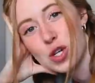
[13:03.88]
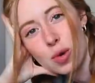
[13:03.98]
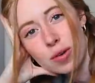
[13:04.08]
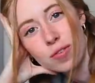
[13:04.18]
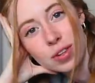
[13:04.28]

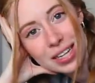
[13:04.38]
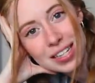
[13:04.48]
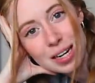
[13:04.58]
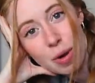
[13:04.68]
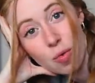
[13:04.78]
so
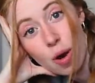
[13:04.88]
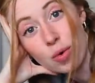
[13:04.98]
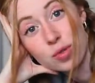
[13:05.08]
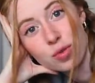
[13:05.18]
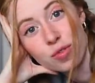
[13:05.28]
conflicted about what
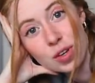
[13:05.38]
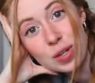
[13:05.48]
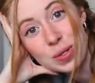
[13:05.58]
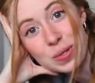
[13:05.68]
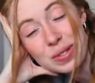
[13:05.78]
was
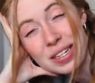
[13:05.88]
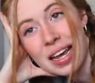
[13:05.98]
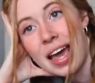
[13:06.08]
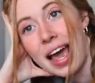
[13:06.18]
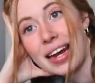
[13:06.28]
revealed
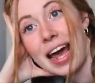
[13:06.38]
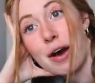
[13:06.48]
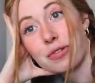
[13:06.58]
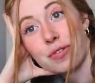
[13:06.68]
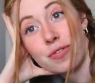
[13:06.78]
and
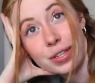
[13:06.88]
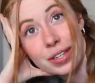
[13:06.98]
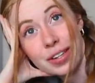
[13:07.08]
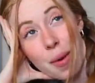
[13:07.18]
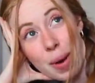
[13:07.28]
how to
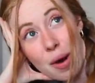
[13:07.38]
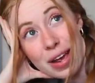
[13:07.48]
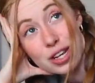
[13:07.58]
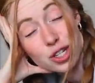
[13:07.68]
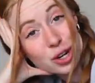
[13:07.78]
feel
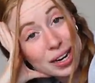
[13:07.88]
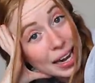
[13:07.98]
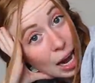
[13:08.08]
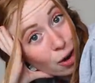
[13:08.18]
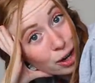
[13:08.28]
about a certain
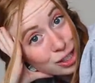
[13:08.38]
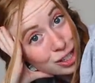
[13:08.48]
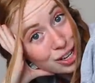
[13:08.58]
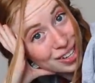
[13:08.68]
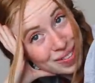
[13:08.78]

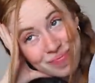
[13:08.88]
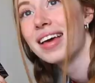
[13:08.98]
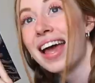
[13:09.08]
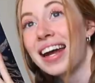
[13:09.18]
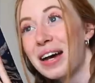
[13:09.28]
character.
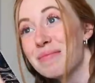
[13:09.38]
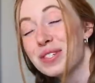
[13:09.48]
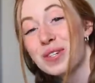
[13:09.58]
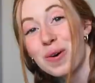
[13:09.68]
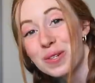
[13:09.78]
And I'm
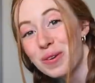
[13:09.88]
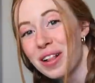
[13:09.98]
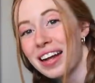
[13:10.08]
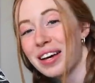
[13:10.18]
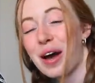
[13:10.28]
so
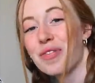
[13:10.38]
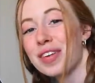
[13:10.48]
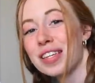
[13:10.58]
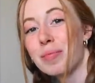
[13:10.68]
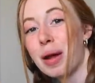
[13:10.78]
glad I got
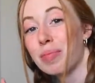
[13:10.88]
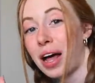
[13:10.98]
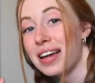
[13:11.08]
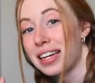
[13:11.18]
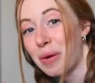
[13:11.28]
this in my
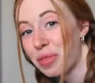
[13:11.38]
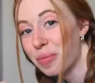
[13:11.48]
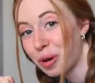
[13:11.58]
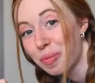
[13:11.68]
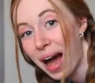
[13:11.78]
blind date with a
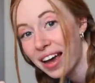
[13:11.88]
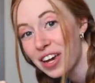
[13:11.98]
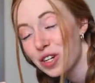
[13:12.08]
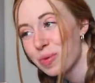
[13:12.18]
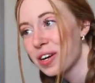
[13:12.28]
book
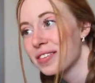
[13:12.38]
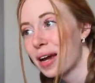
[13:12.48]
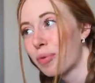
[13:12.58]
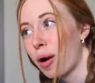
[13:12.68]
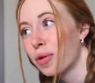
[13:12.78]
package because
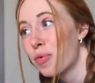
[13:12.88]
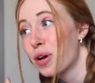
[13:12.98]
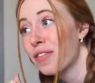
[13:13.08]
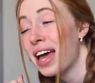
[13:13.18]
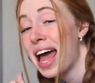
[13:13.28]
I probably
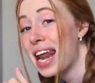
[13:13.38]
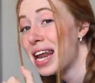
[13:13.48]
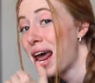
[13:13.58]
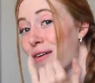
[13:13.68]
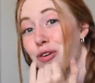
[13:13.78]
would have
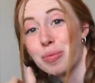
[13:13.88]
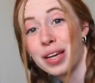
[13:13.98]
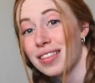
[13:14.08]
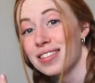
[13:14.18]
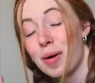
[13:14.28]
never
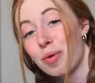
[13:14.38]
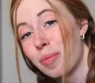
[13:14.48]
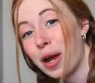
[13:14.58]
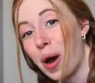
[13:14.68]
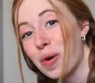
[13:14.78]
picked this up
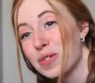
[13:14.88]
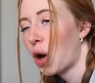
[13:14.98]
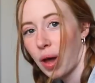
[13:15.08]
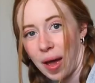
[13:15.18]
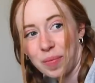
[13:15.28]
on my own.
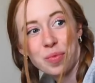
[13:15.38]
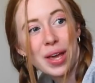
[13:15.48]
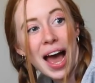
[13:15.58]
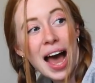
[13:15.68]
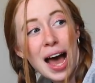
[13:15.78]
Okay,
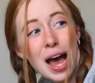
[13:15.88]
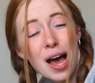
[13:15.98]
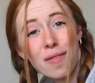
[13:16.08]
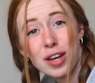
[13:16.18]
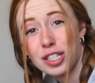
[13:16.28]
we
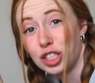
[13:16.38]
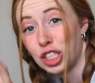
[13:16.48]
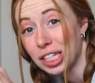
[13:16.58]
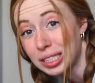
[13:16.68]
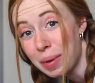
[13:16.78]
have
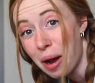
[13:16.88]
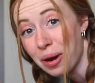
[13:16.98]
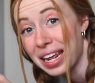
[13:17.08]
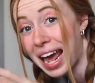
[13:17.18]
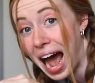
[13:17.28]
just
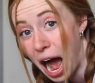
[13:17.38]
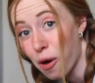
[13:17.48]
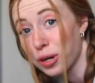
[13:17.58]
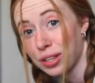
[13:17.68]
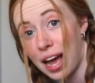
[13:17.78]
about an
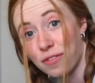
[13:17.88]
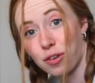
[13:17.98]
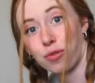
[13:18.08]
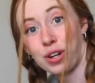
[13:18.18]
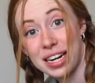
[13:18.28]
hour
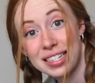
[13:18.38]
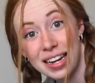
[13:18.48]
left of reading